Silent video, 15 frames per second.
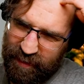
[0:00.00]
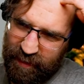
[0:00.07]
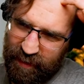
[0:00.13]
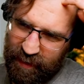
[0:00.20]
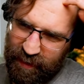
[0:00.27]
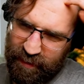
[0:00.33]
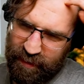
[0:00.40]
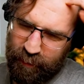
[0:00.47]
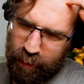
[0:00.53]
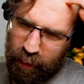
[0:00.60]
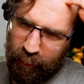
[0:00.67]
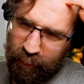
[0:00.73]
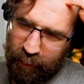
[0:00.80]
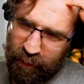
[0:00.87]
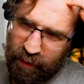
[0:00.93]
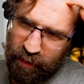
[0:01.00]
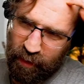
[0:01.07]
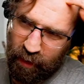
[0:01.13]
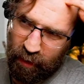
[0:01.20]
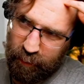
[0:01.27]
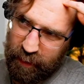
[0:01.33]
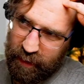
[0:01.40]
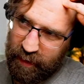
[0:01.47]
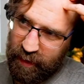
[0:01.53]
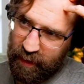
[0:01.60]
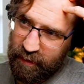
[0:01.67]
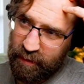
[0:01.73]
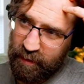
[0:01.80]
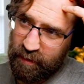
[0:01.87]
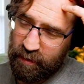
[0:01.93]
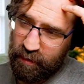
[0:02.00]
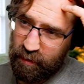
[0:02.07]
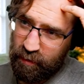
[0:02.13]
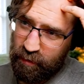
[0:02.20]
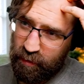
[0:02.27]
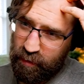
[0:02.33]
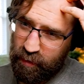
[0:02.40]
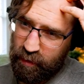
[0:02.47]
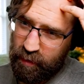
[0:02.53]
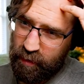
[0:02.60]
Is the problem that you can't be connected to...